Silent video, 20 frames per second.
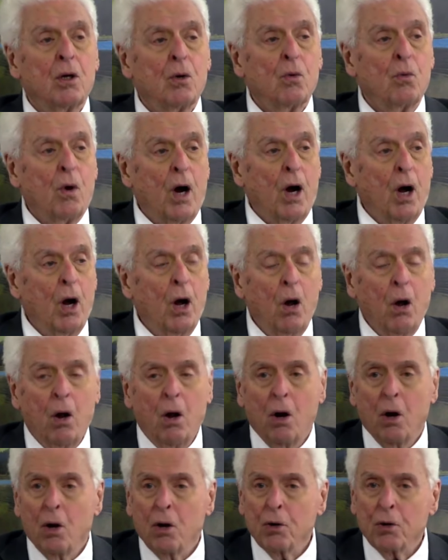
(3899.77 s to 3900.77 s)
Well,
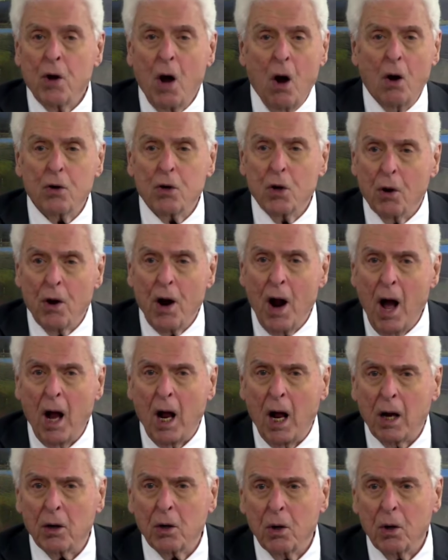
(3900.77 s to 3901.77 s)
no, you're
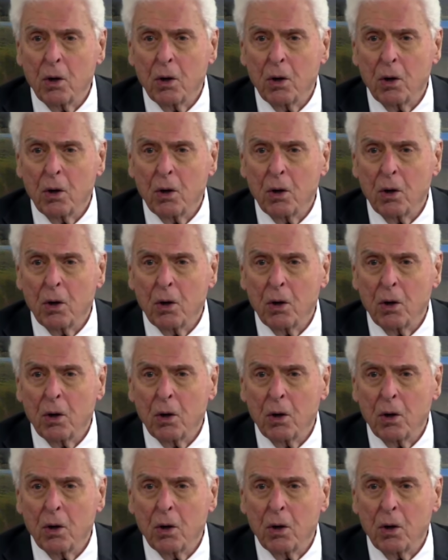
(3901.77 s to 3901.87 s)
not.